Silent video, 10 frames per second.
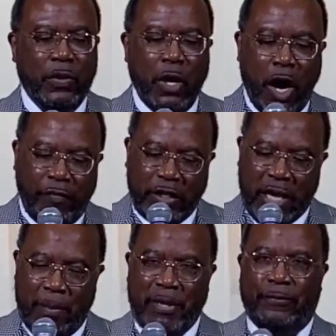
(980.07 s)

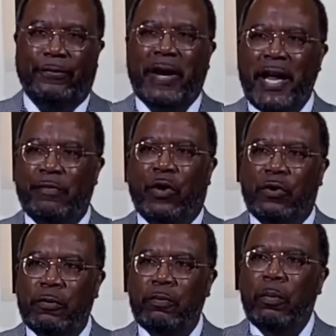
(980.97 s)
overcoming
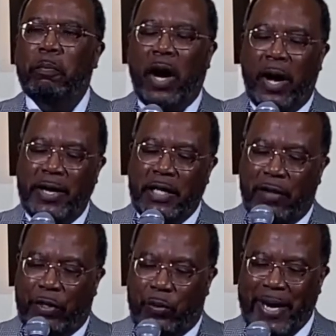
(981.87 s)
Pharaoh, parting
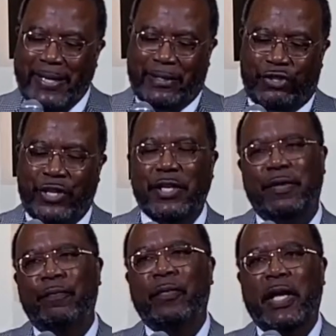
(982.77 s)
of the Red Sea.